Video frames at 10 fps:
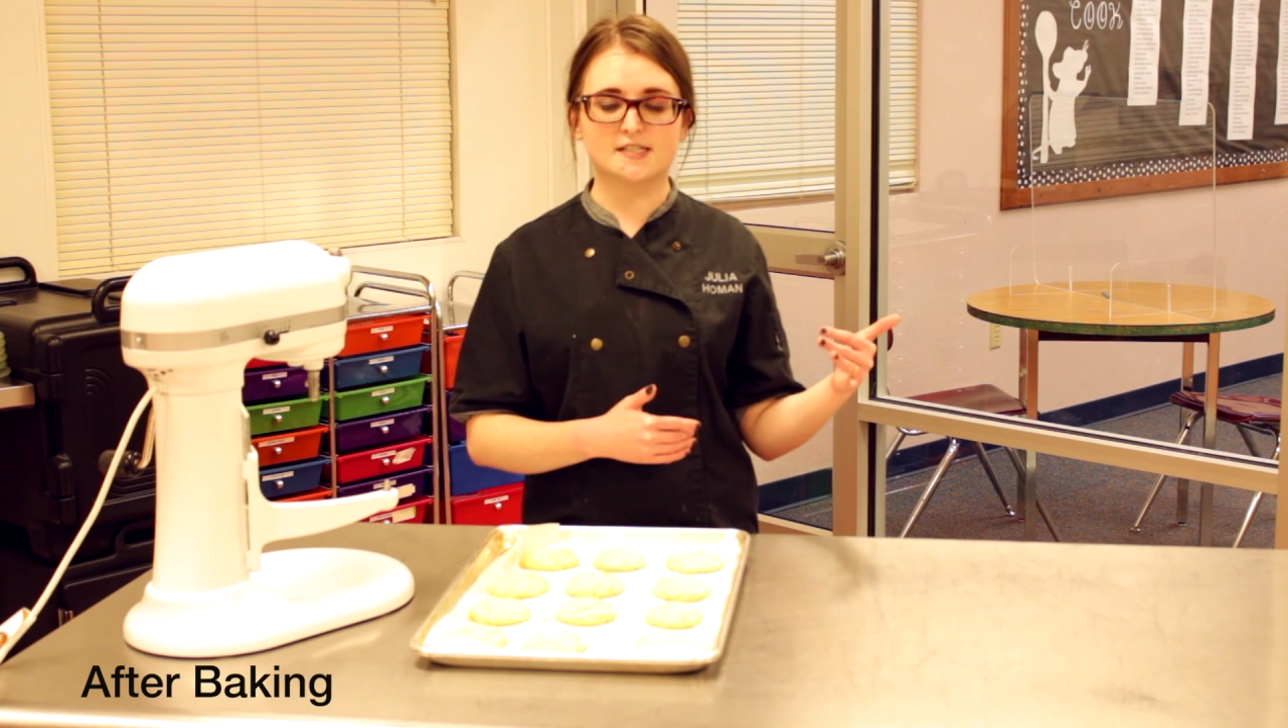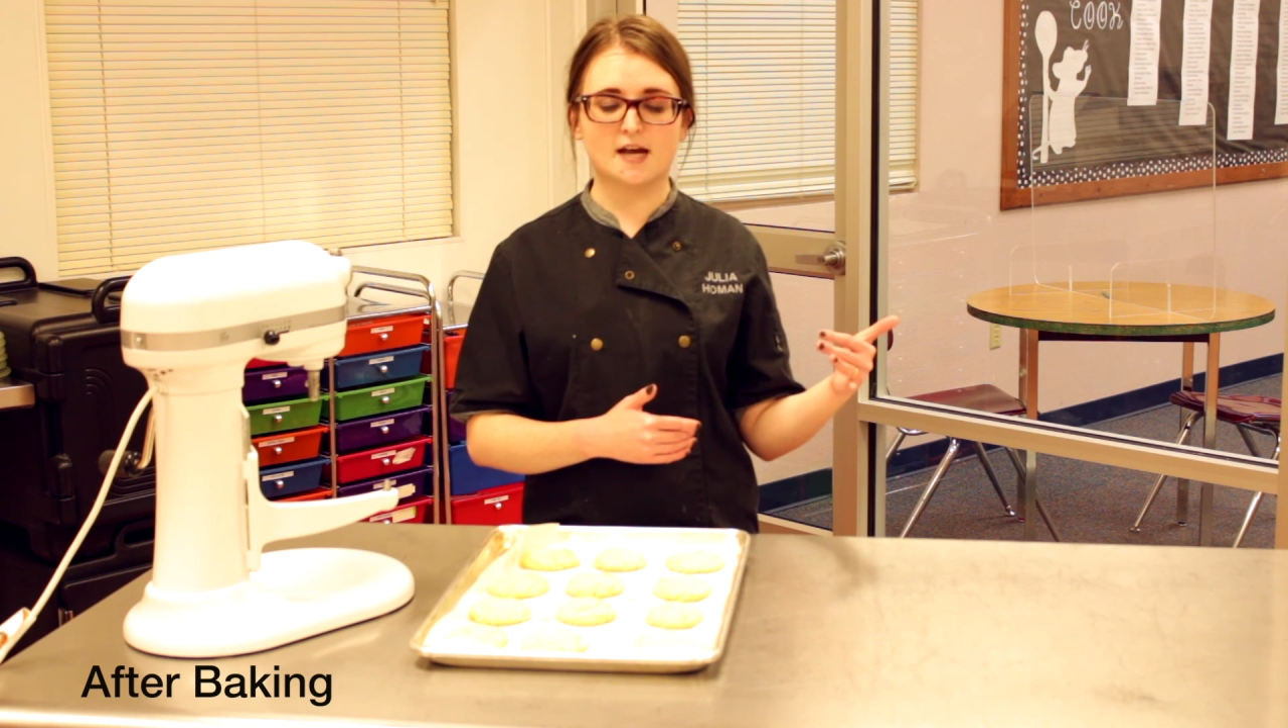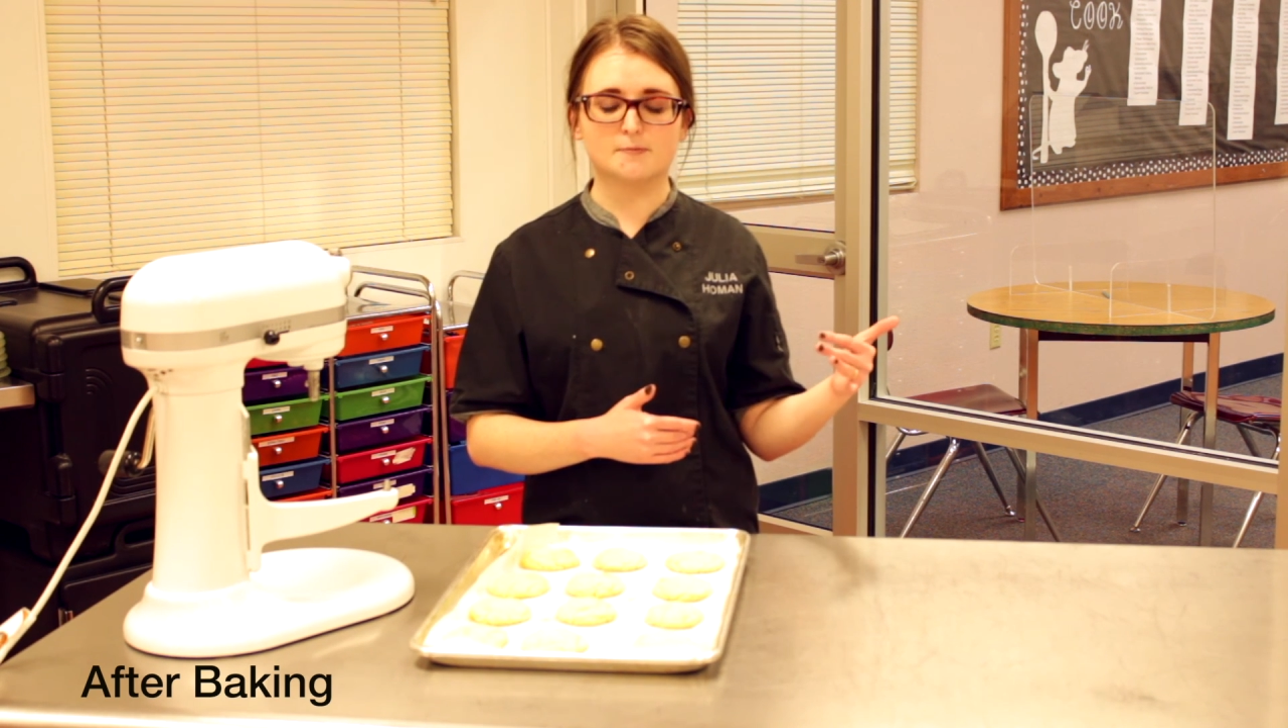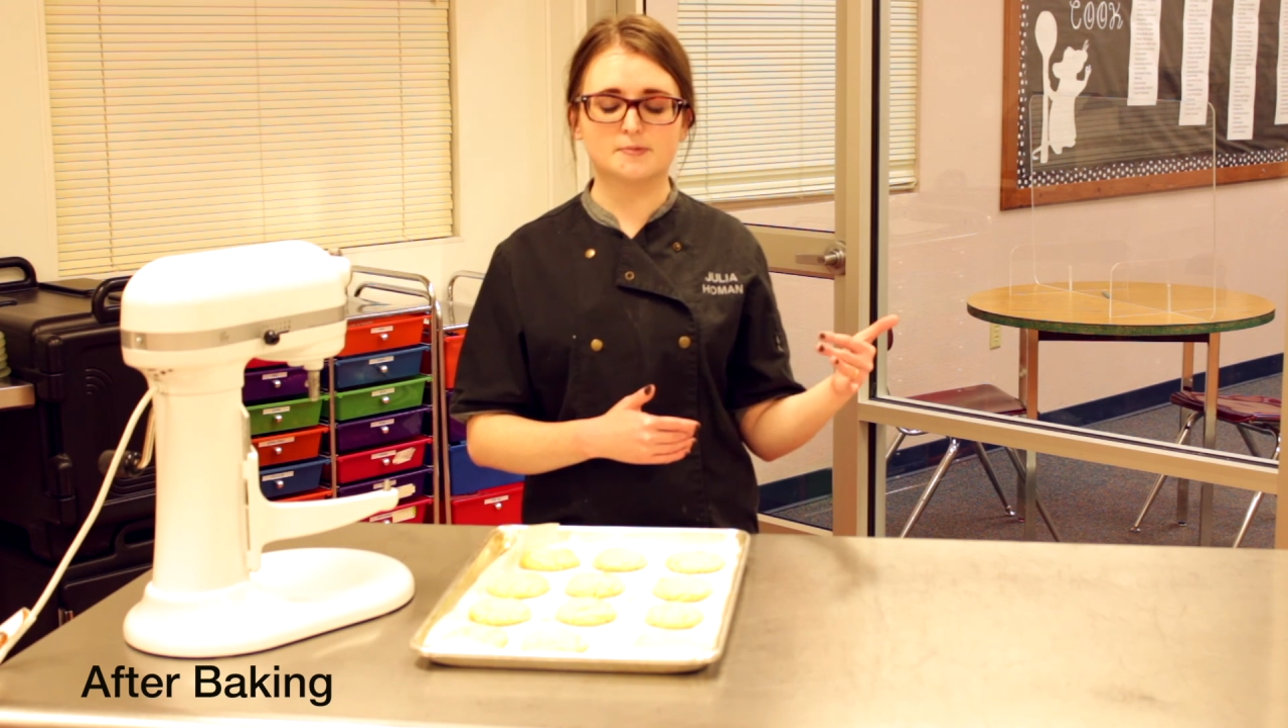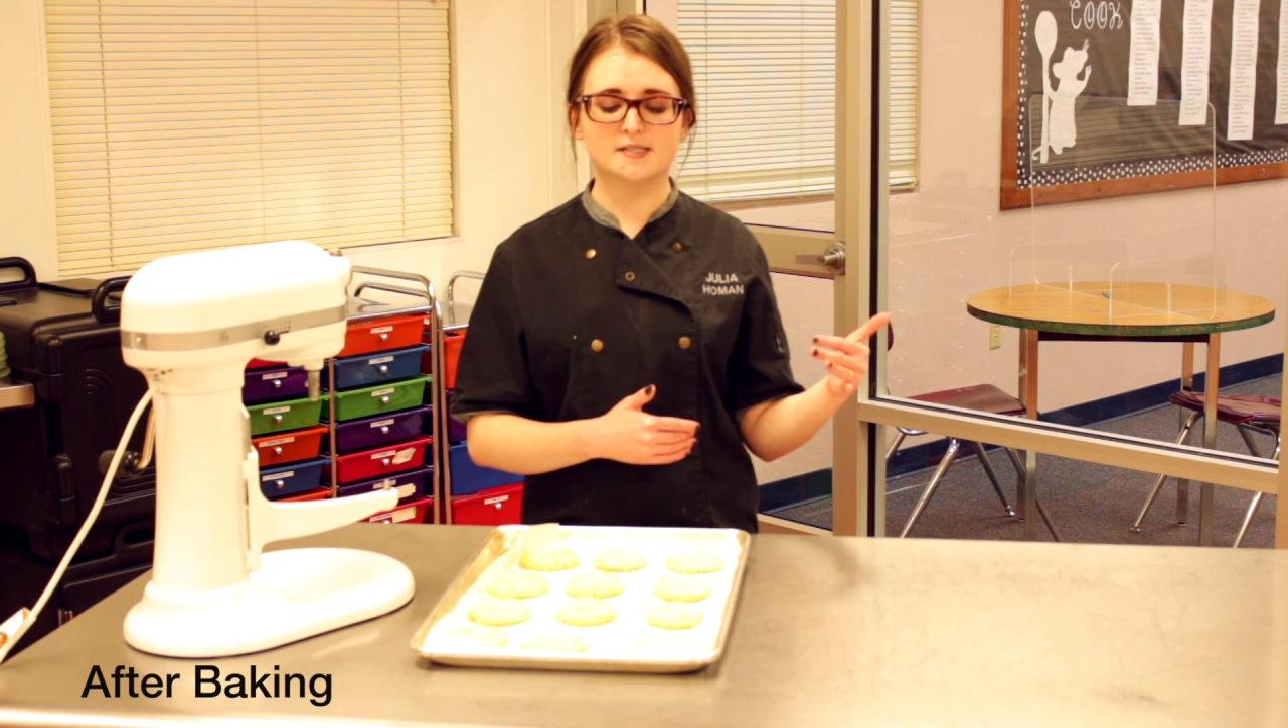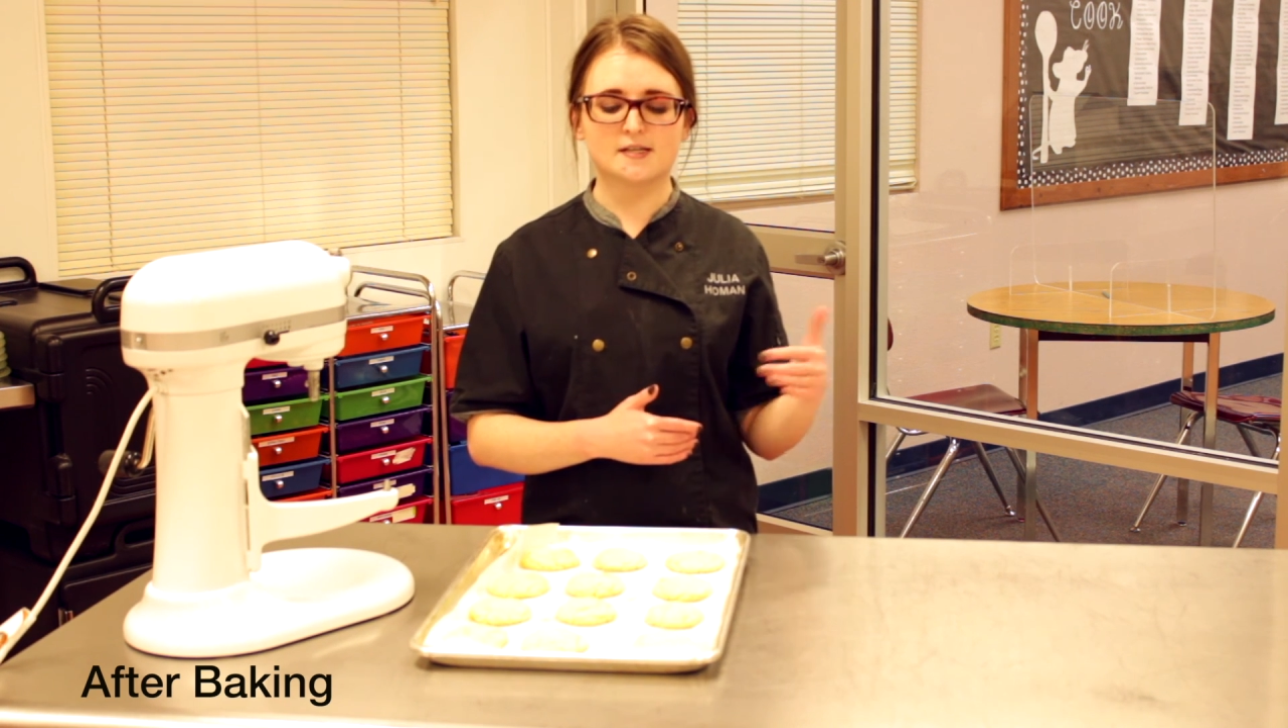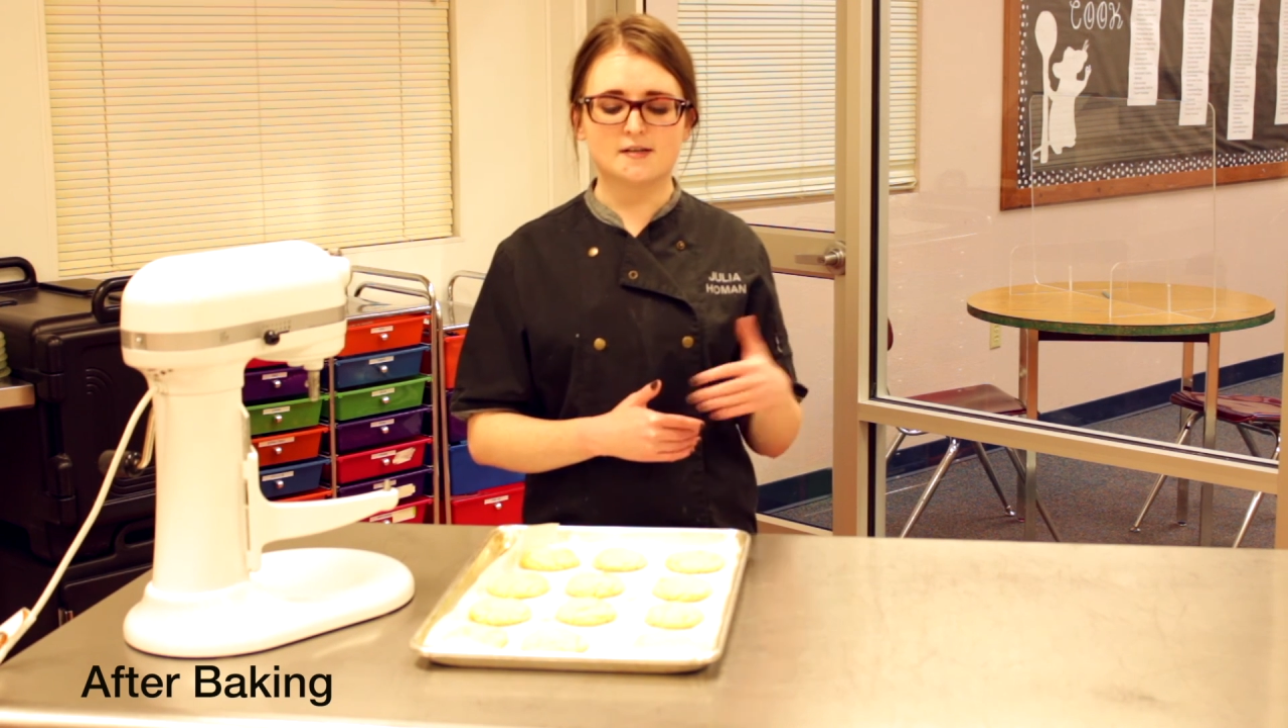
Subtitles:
steps,